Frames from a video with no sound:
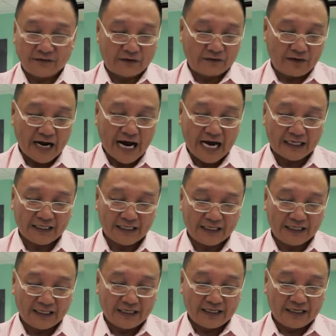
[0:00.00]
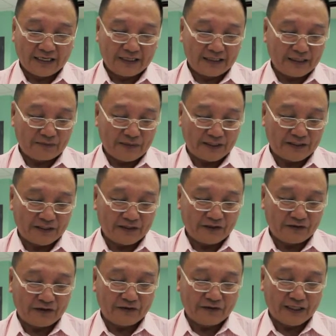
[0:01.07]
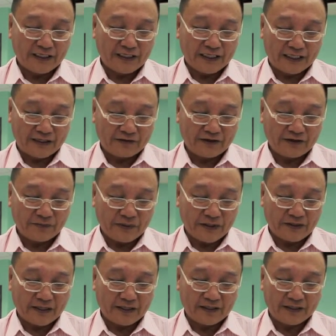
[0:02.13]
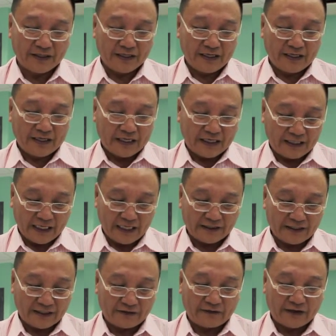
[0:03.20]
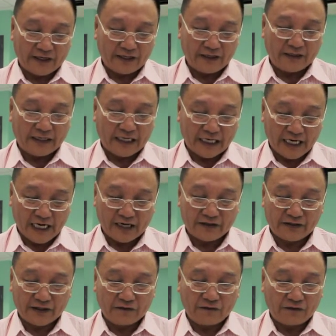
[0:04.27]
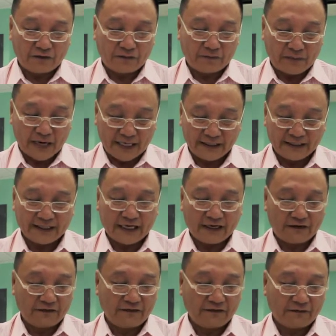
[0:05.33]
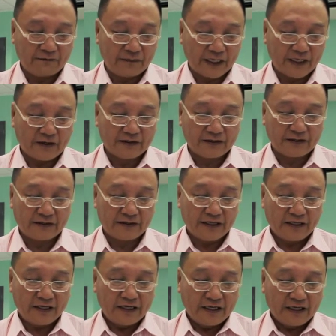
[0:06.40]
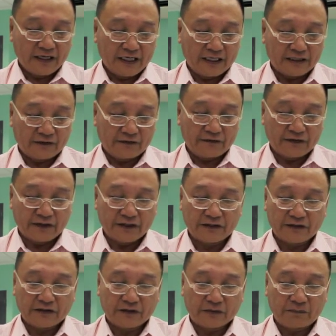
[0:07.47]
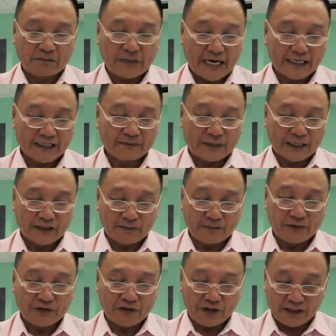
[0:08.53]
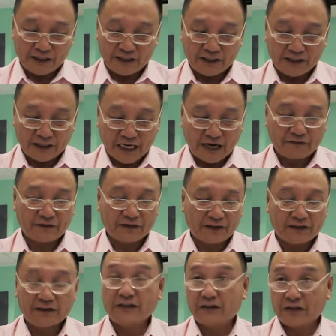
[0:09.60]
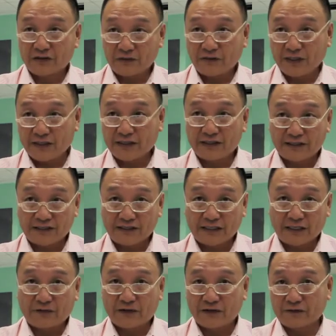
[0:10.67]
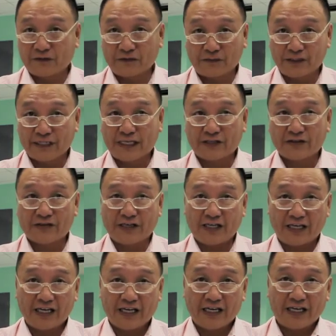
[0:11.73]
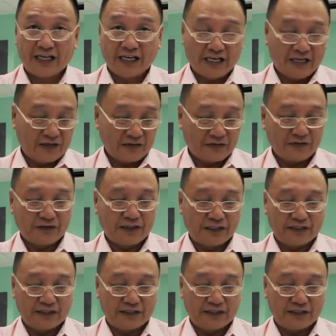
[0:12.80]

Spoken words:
With heart. Said Mrs. Yu during the English period. And that is very encouraging for myself because it's the first to pass my composition after 2 years. That was from set 3. So